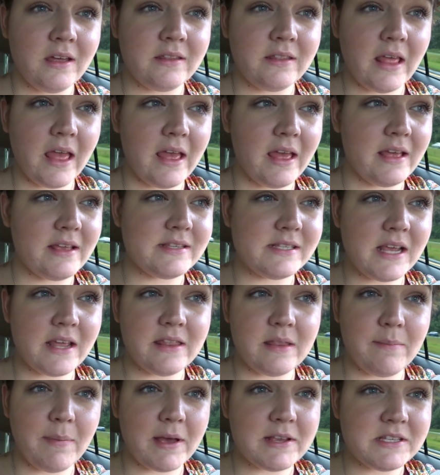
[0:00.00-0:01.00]
they
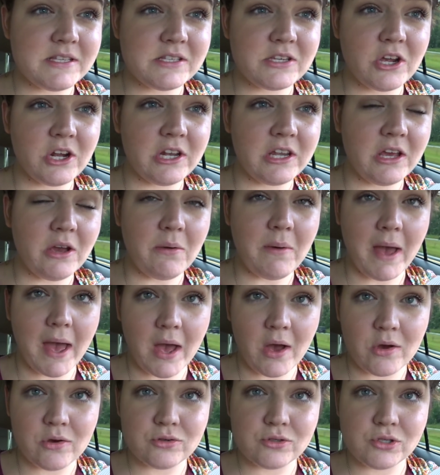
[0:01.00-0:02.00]
said the buses couldn't go
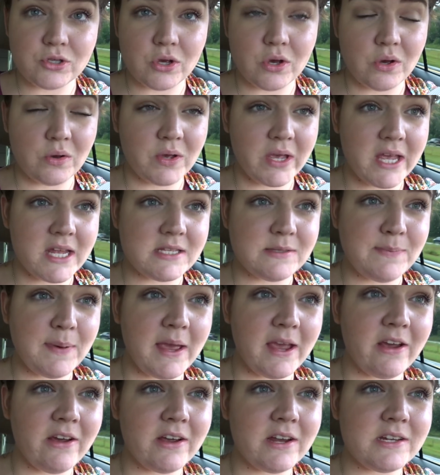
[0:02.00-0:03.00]
out, so kids'
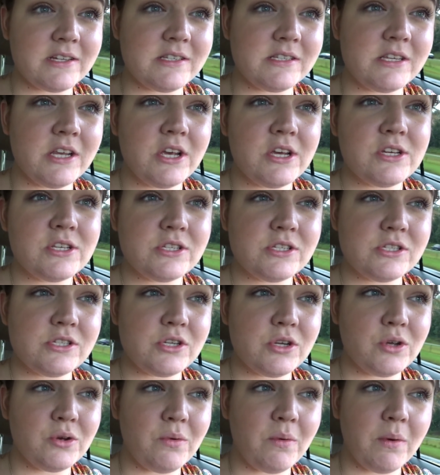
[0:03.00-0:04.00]
parents
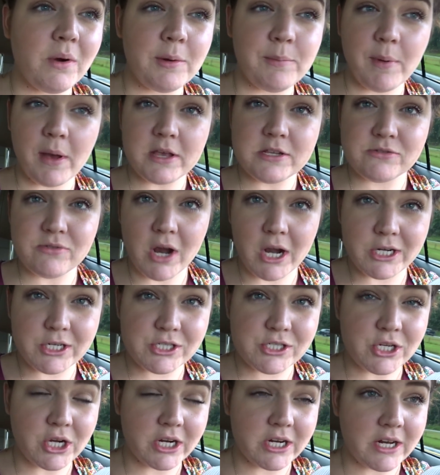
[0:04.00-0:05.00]
who were bus
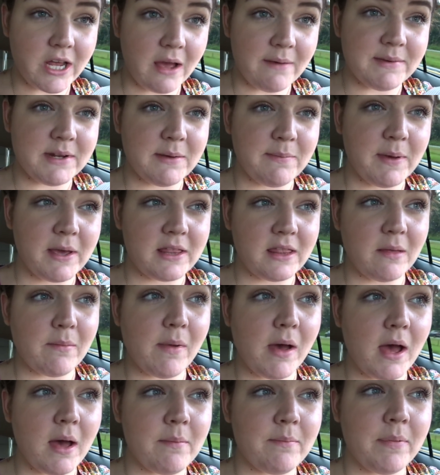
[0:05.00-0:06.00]
riders started coming to pick
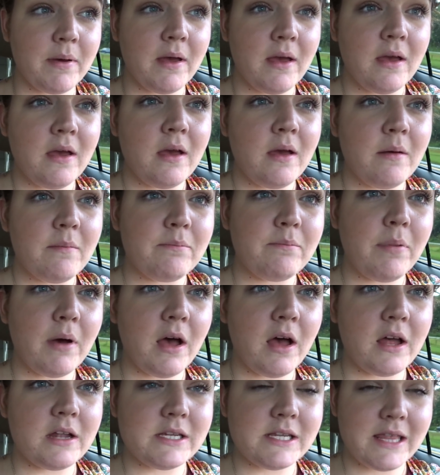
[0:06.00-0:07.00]
them up,
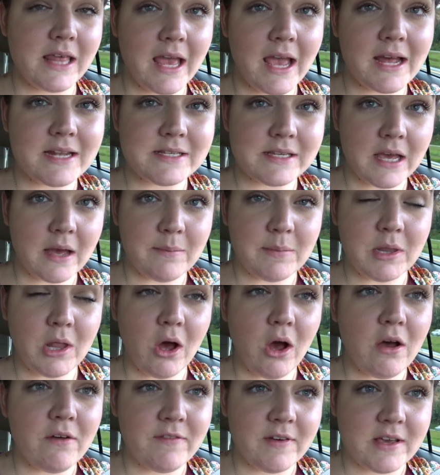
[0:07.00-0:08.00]
but they had to come in the
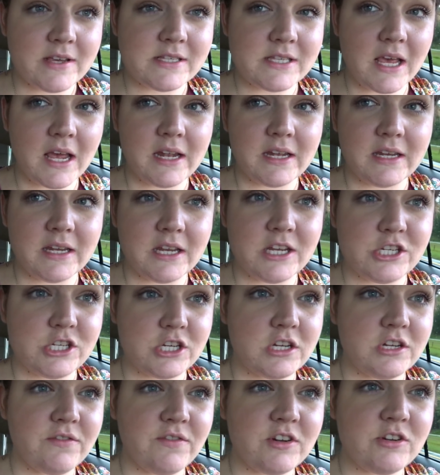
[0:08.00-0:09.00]
office, and each
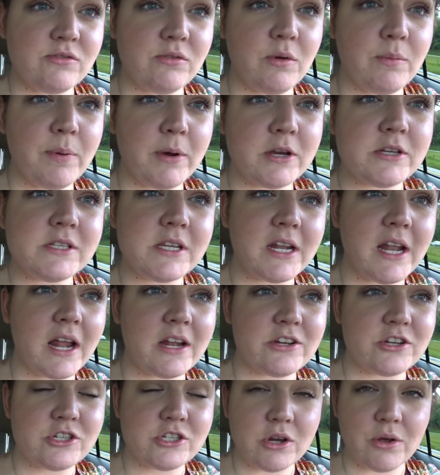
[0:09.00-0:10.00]
individual person
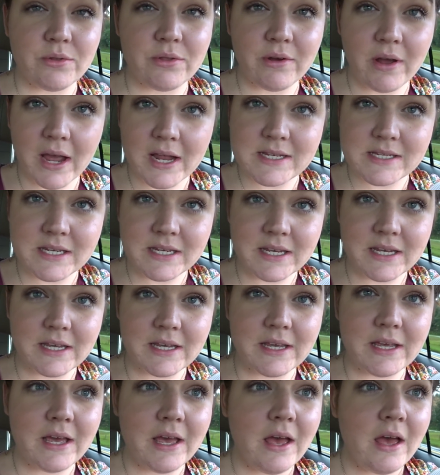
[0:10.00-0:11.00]
had to show their
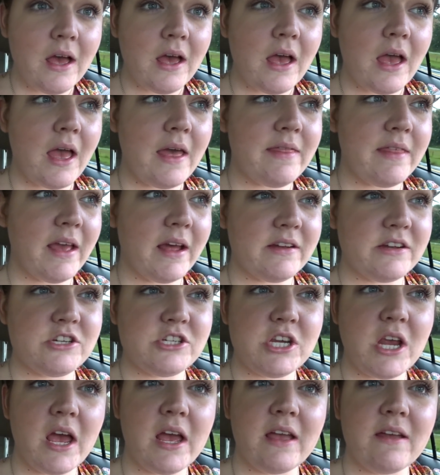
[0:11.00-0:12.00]
ID, and they had to
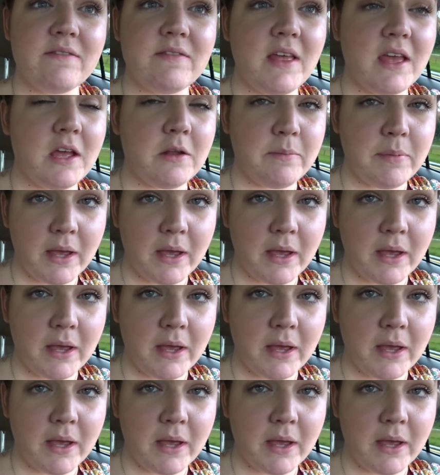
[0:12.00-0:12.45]
check if they could